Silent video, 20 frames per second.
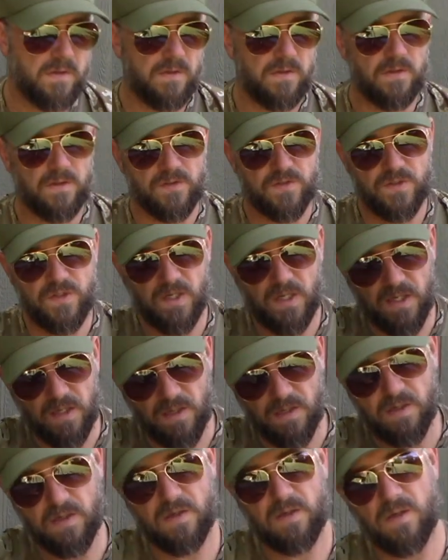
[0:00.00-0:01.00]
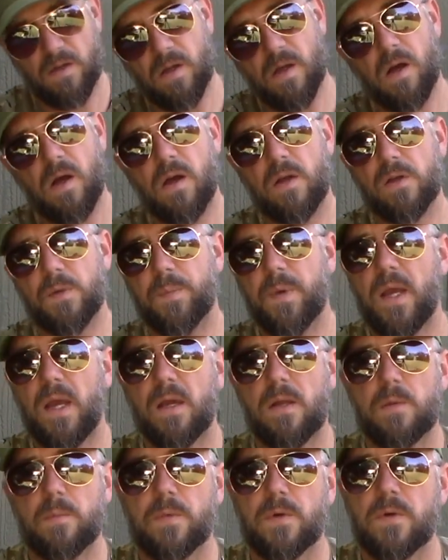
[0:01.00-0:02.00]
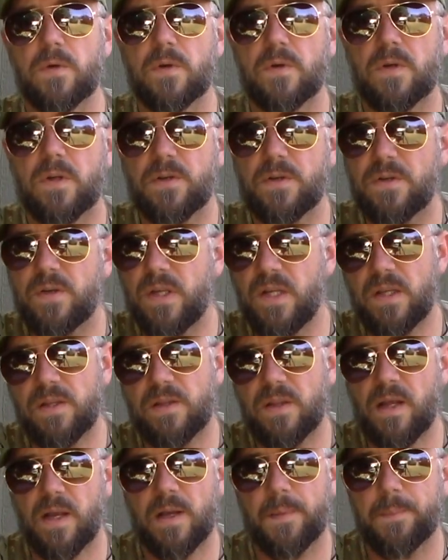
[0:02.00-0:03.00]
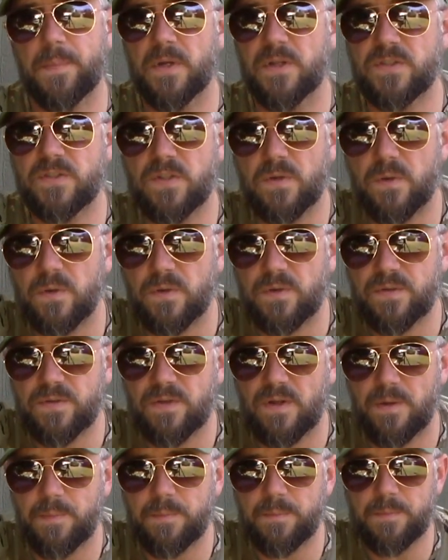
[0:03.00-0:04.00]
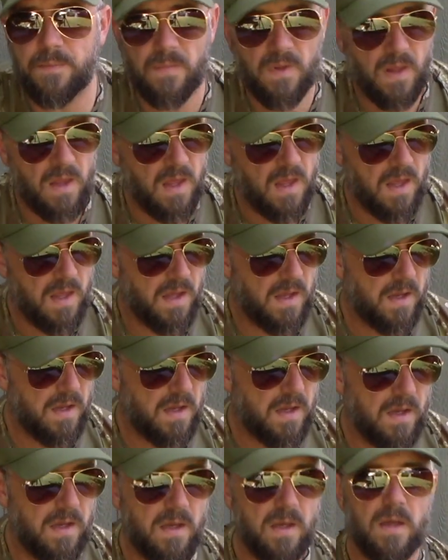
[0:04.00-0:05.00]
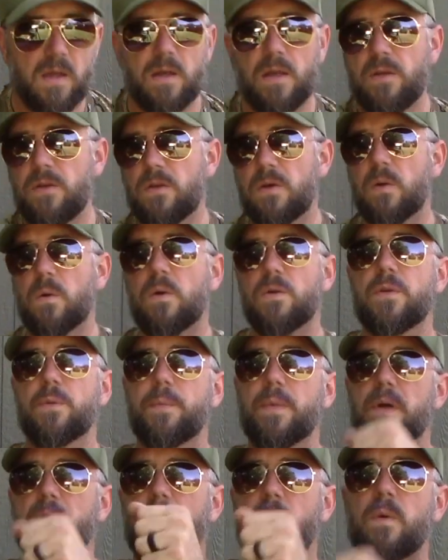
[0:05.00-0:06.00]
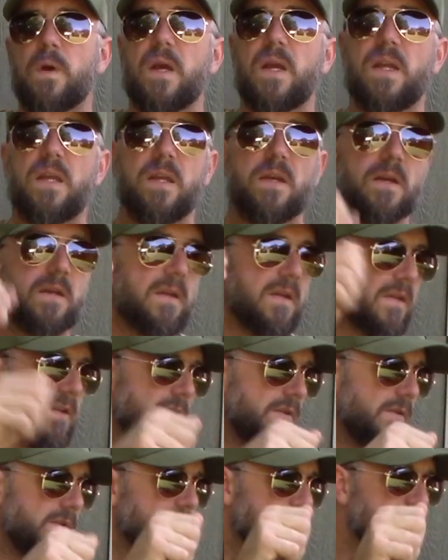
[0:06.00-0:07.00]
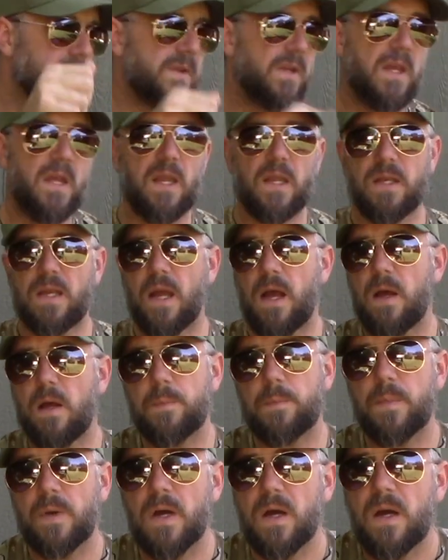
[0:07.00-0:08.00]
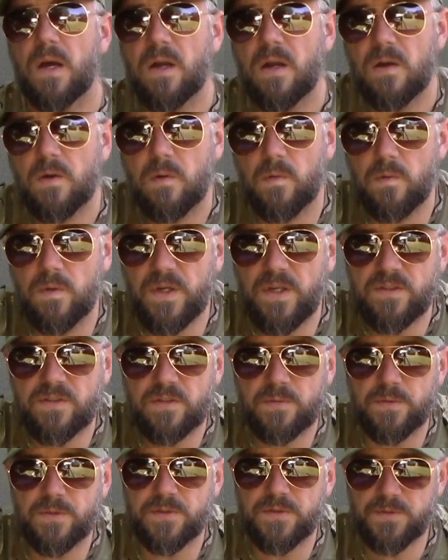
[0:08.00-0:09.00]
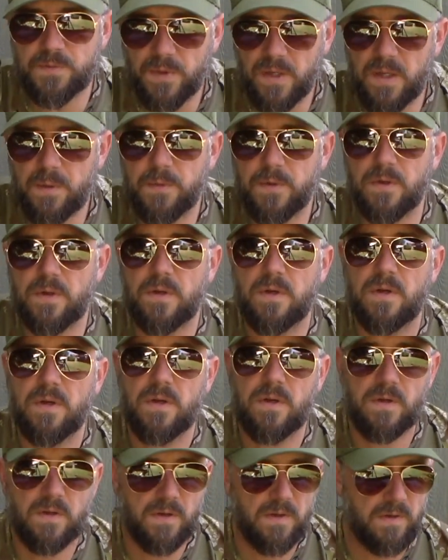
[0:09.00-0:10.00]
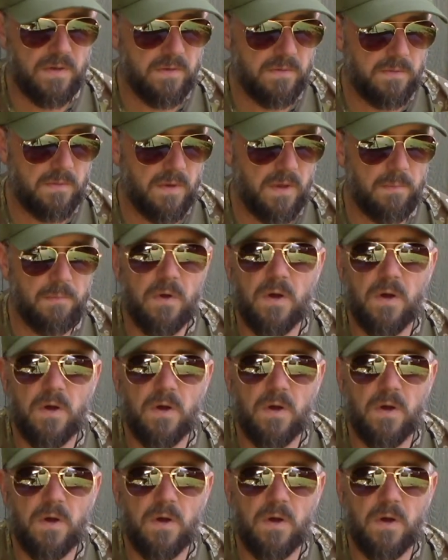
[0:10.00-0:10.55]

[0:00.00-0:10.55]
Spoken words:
you stick it on a paddleboard underneath like a bungee cord or something, and then you go on your merry way and you do your thing. Now I'm a reasonable swimmer. I'm